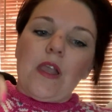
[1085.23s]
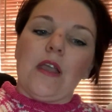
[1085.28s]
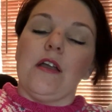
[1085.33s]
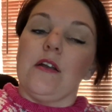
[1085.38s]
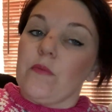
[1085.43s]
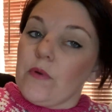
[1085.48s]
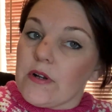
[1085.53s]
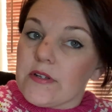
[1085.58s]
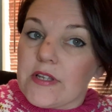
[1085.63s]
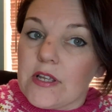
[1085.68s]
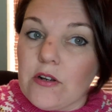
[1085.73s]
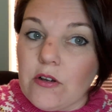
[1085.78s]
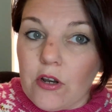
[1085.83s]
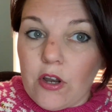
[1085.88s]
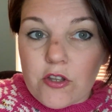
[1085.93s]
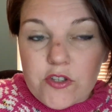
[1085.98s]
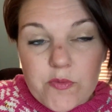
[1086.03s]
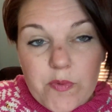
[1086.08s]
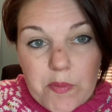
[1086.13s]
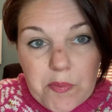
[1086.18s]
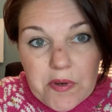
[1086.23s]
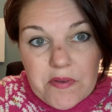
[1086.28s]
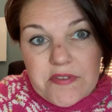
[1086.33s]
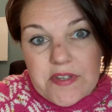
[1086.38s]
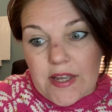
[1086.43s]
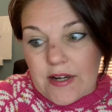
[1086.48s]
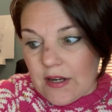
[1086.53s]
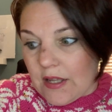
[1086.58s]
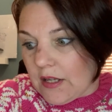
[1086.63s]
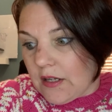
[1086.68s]
Whereas I know lots of people have
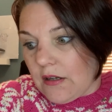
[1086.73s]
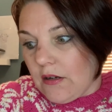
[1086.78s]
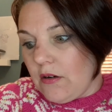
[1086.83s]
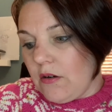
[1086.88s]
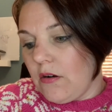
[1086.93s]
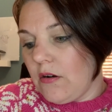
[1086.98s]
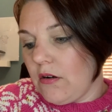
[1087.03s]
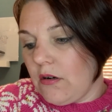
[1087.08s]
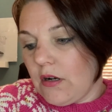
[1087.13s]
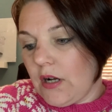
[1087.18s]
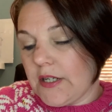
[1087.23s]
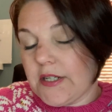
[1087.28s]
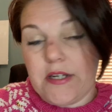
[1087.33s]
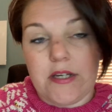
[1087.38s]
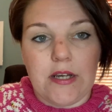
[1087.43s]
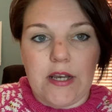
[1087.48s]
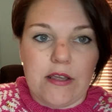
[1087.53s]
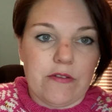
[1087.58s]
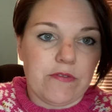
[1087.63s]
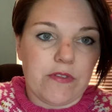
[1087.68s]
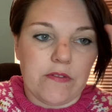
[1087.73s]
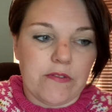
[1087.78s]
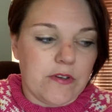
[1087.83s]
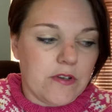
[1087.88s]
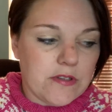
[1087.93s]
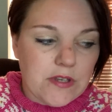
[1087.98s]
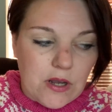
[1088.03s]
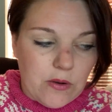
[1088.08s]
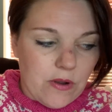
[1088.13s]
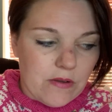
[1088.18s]
said like, oh, I didn't knit for the first
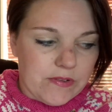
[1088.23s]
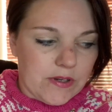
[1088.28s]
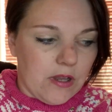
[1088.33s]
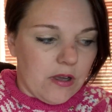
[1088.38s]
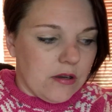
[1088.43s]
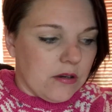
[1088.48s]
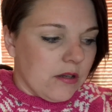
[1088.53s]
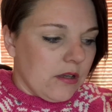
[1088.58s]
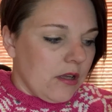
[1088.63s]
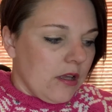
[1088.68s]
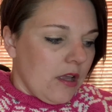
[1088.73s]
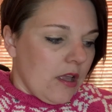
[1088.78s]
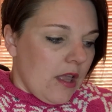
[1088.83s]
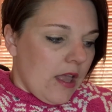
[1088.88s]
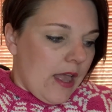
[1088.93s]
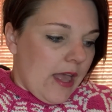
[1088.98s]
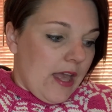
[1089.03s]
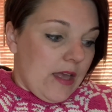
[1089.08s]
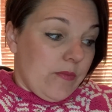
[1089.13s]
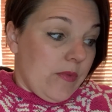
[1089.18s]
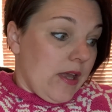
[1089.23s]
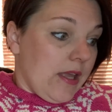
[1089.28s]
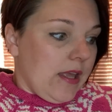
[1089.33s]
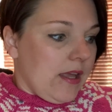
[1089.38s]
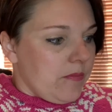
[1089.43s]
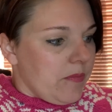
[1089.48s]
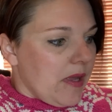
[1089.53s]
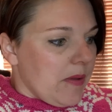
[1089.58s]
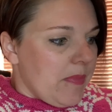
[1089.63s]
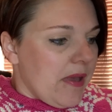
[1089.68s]
however long I had
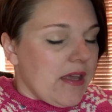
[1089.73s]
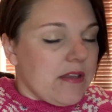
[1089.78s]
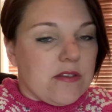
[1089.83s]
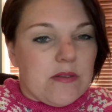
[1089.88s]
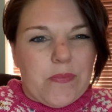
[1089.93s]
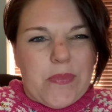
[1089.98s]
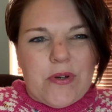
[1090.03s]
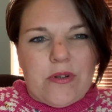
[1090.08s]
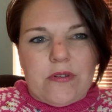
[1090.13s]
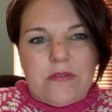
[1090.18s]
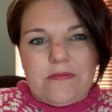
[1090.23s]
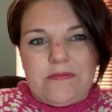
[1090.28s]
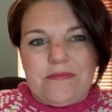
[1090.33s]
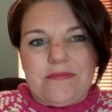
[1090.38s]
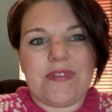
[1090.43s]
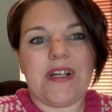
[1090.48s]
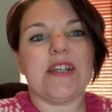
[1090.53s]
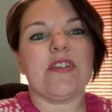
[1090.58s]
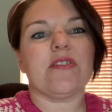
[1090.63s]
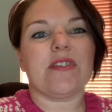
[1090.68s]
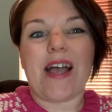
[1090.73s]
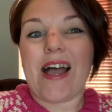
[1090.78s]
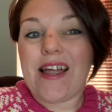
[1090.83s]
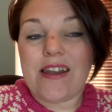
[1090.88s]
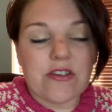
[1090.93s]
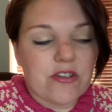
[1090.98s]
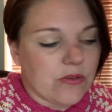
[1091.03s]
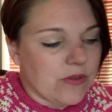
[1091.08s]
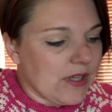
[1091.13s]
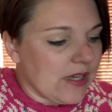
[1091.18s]
my pets, but I just can't
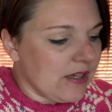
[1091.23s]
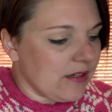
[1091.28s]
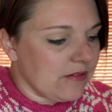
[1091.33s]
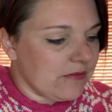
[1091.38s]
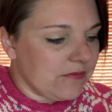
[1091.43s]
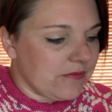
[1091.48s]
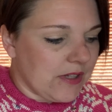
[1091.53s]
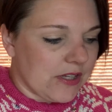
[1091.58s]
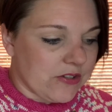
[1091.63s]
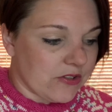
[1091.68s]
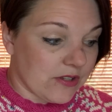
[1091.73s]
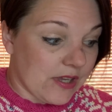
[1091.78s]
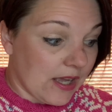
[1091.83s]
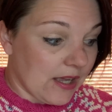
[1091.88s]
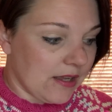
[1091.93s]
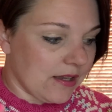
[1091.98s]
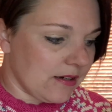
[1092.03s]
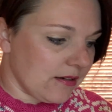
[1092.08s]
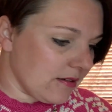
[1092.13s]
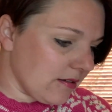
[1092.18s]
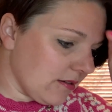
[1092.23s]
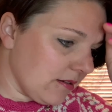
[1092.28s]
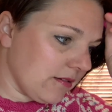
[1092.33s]
do that. I just can't.